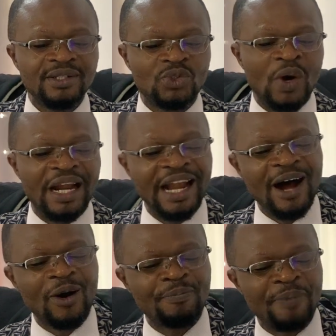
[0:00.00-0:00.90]
to
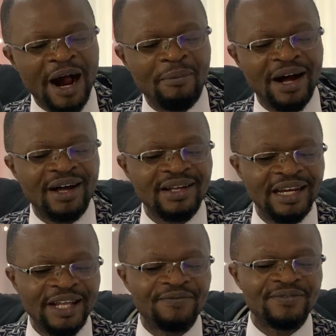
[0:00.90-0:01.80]
allow Palmer
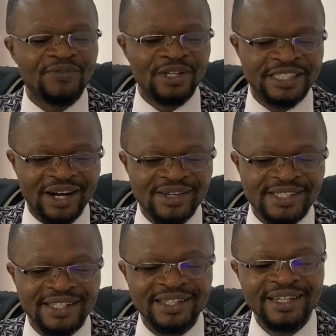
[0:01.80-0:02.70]
leave for
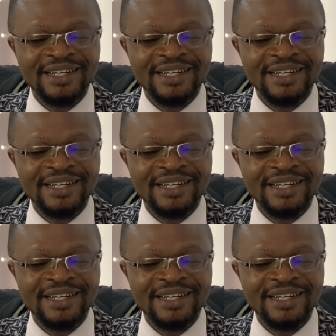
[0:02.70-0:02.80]
Chelsea.